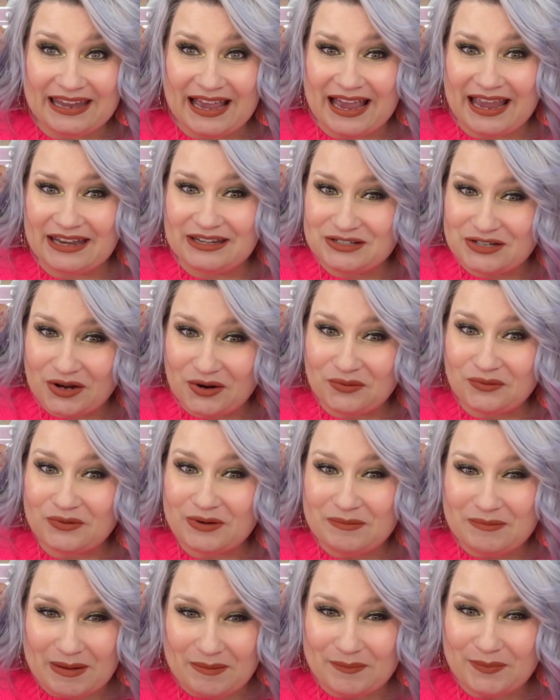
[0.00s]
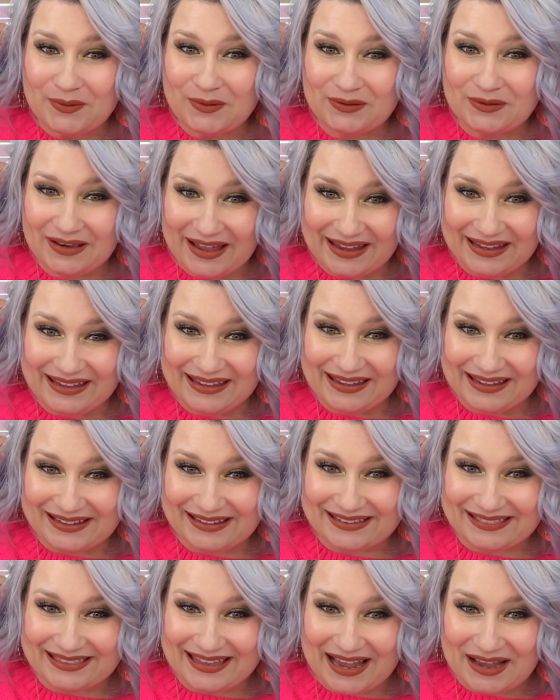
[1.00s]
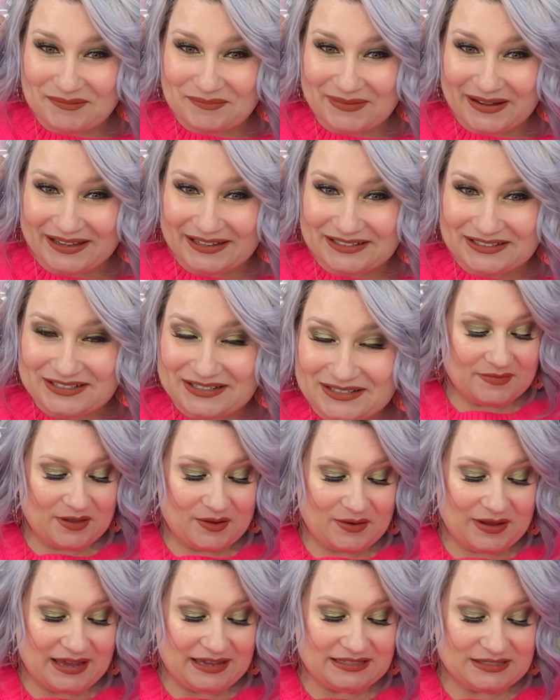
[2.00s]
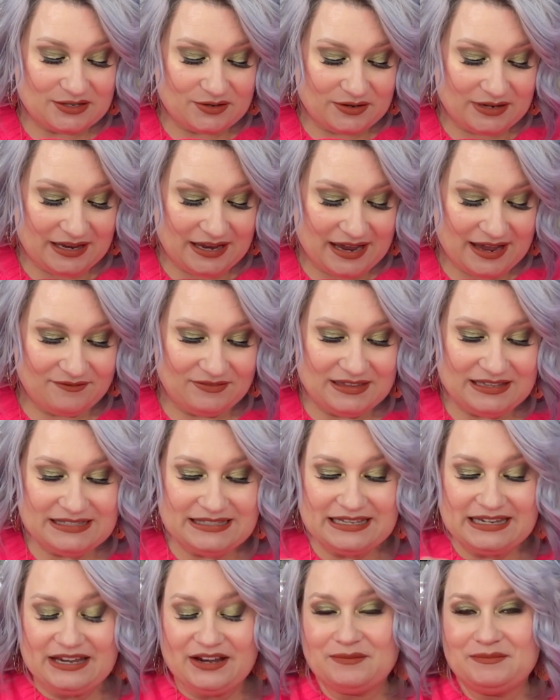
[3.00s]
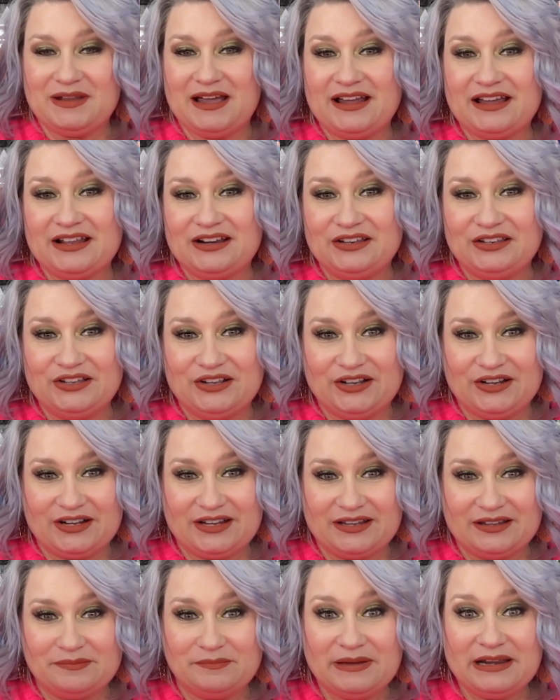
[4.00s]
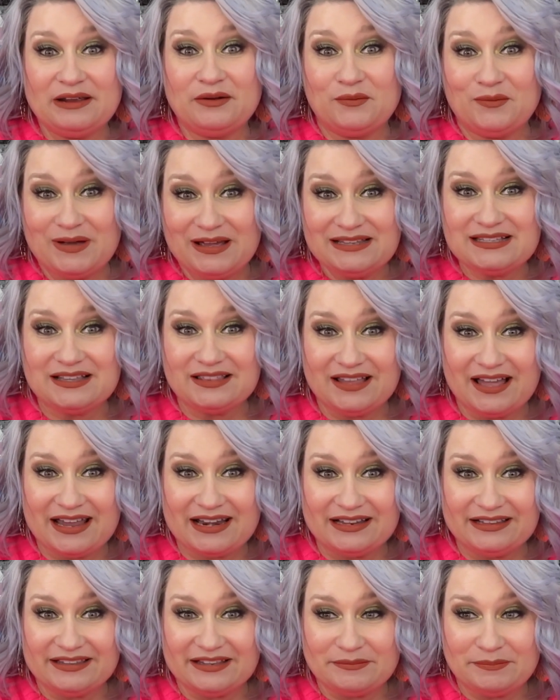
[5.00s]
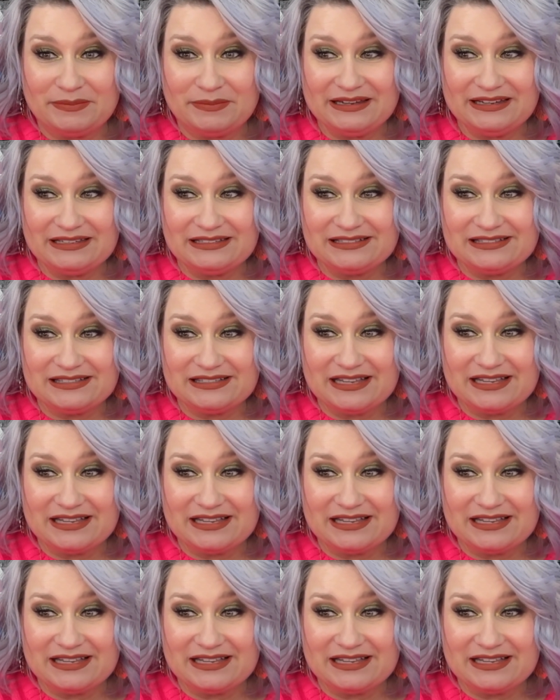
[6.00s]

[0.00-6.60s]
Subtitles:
I don't remember liking it that much. Okay, so you have this in here. I'm not going to look, but it was a lot of lippies.